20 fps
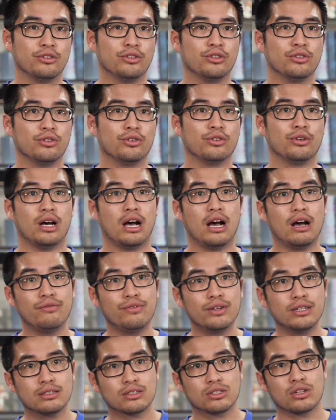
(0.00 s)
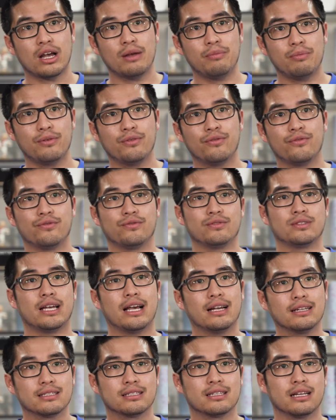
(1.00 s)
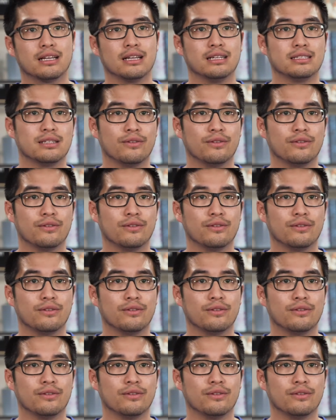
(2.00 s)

the other type of tax that gets